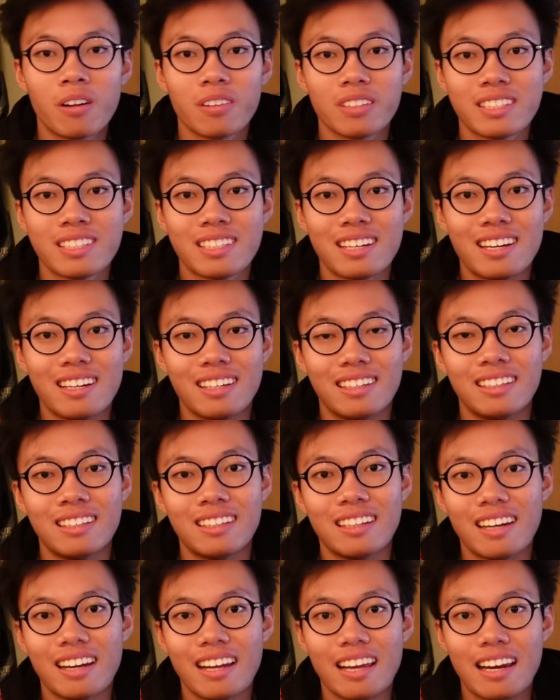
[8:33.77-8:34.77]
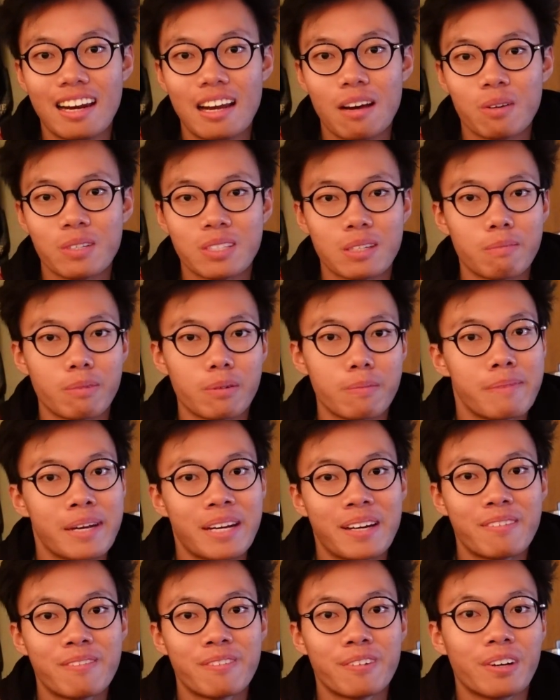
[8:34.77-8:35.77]
of a sudden, and I wasn't
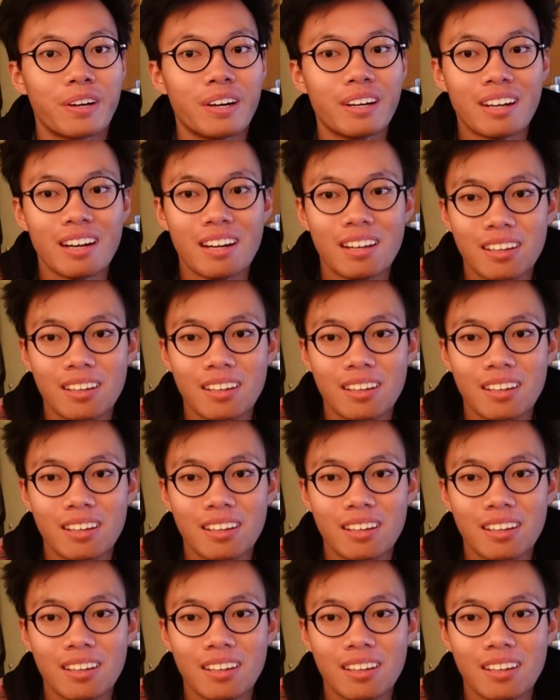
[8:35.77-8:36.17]
prepared for it.